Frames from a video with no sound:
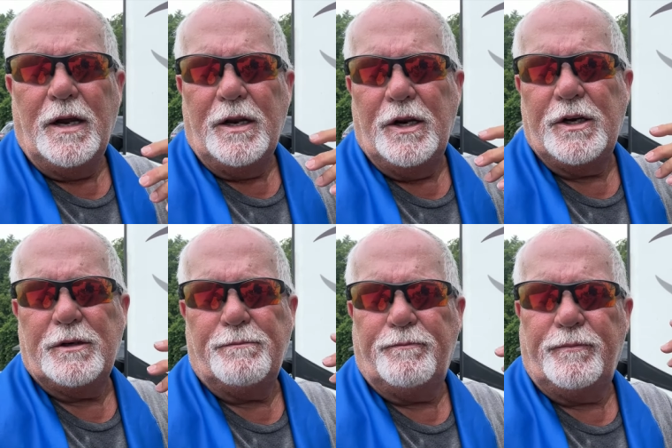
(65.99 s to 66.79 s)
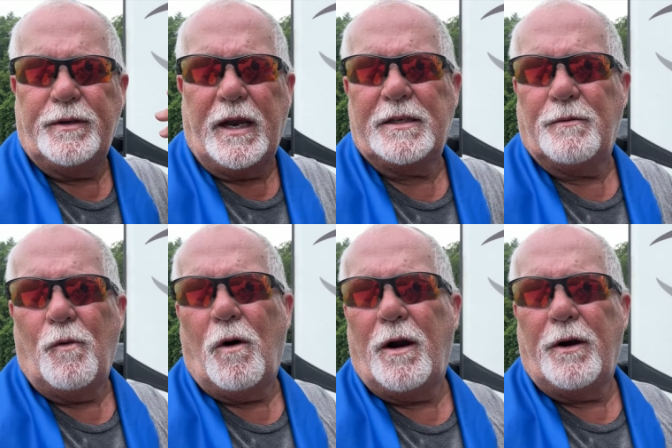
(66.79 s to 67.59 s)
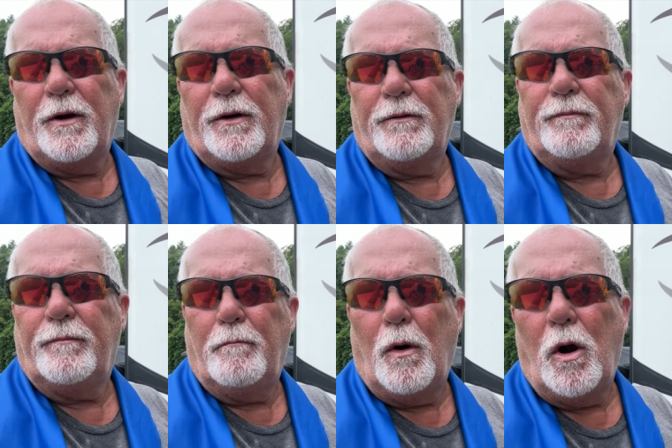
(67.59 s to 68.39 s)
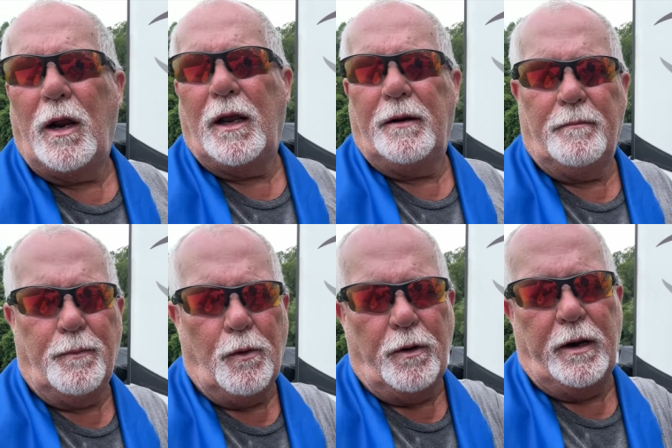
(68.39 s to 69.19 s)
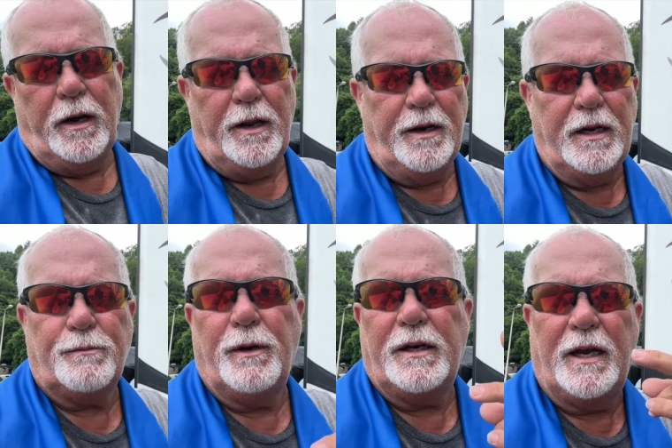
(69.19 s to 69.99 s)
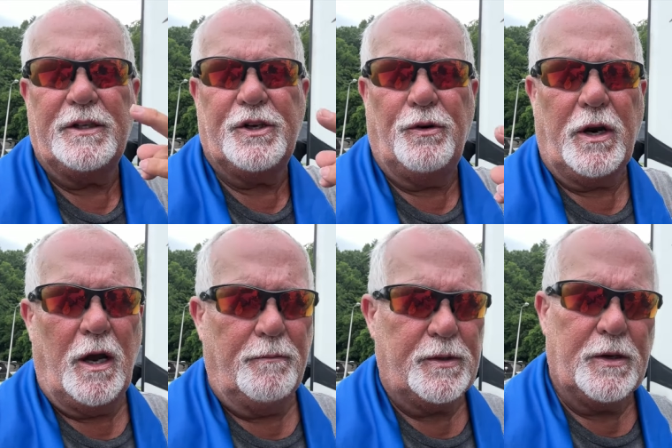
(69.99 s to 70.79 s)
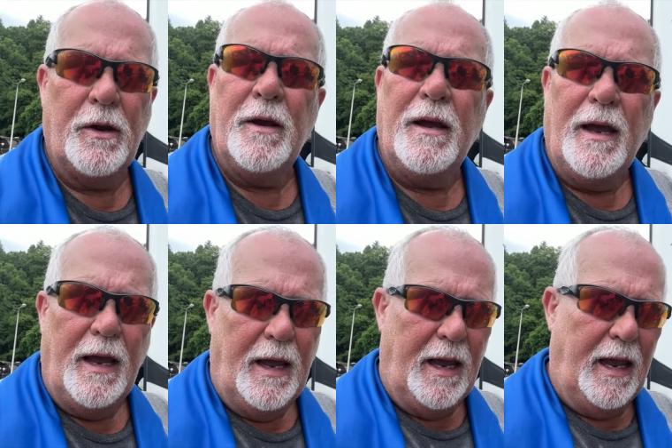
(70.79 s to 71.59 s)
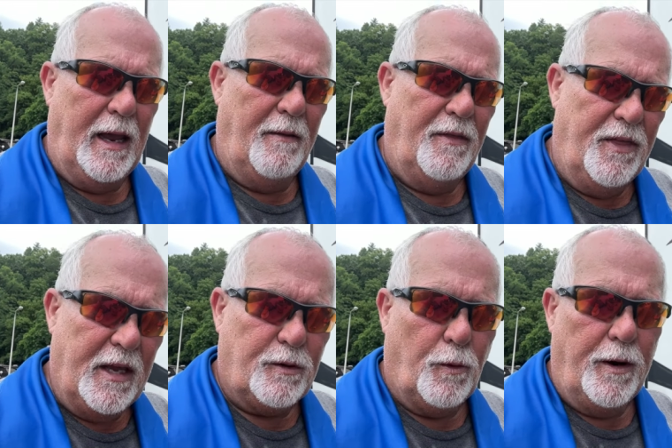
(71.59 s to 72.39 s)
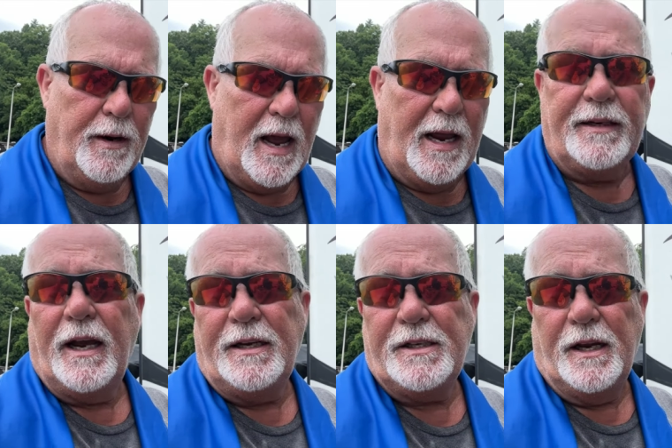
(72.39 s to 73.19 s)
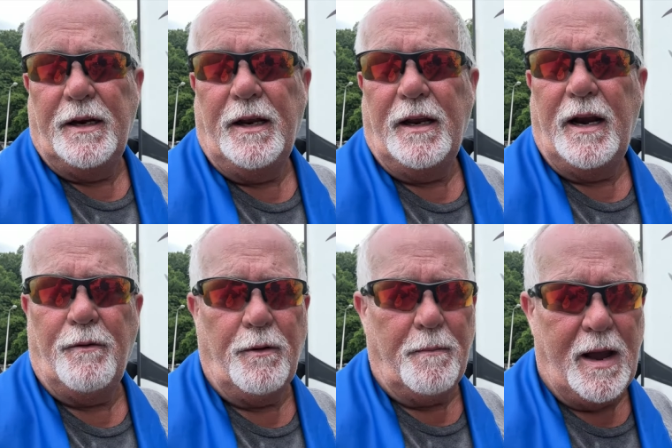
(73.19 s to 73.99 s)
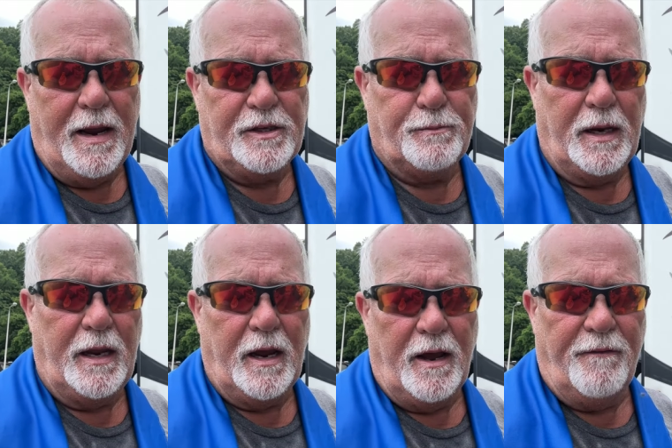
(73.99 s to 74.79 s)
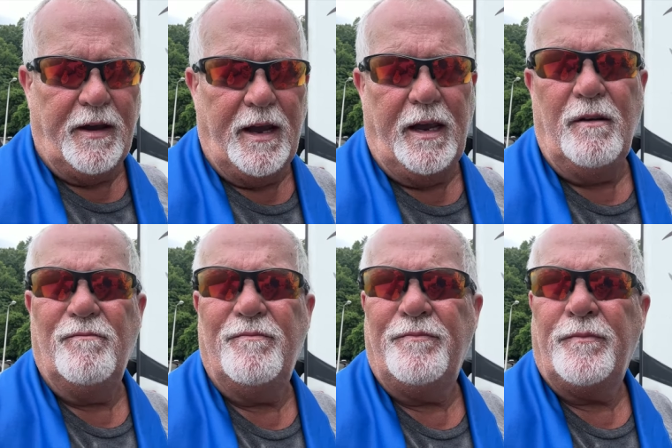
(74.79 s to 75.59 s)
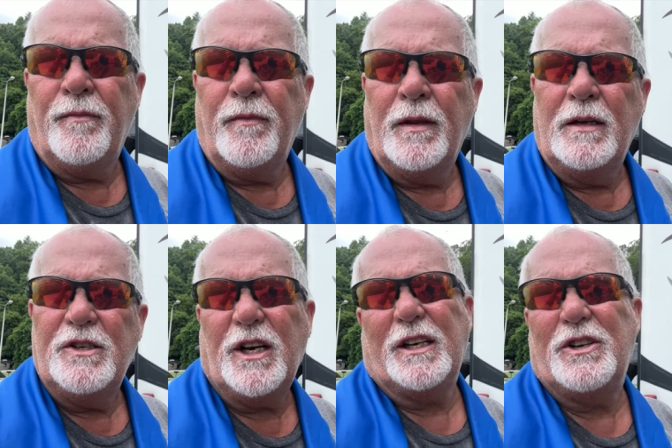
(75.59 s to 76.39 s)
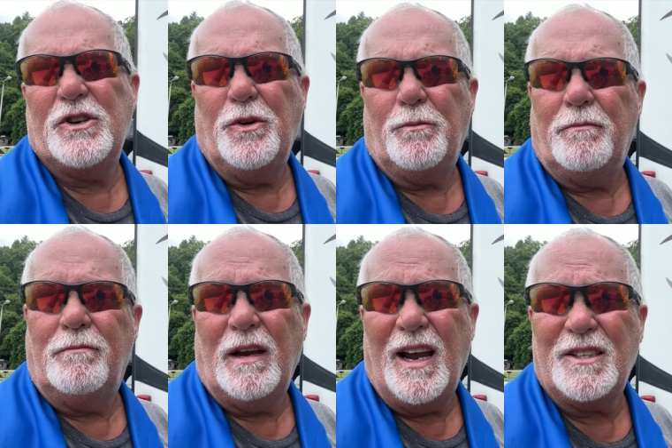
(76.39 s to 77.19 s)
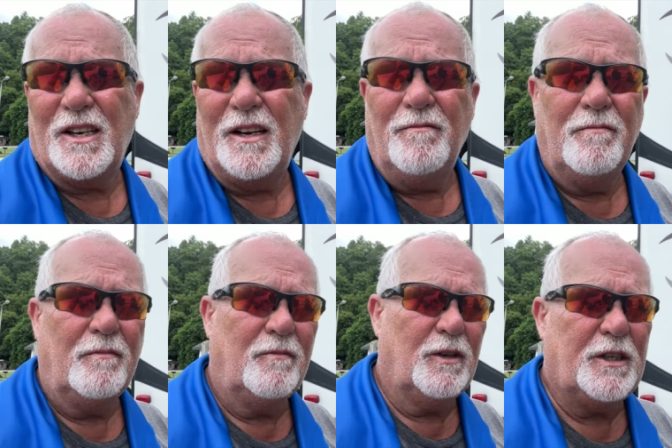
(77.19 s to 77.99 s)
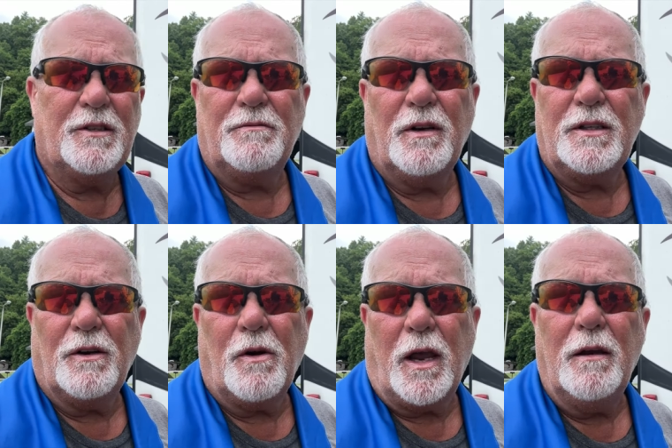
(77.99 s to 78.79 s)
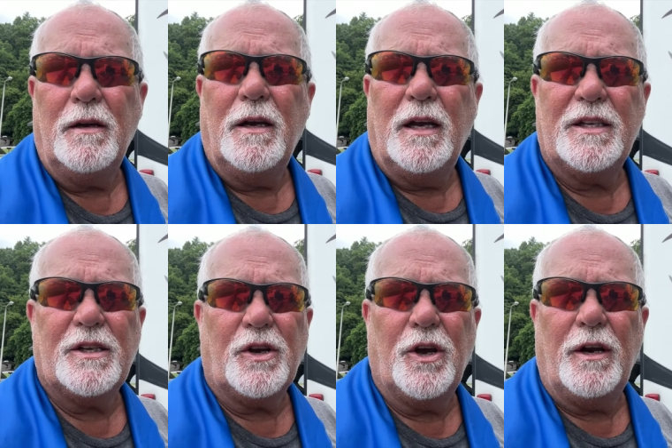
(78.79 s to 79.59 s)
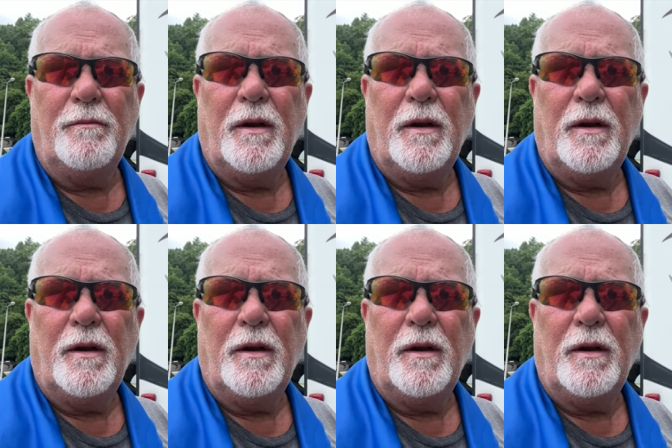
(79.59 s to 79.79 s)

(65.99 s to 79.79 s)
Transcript: You just take some water, boil it, pour it in. This one takes two cups. And this one I tasted and it reminds me of a chicken soup actually, which is, it's okay, it's good.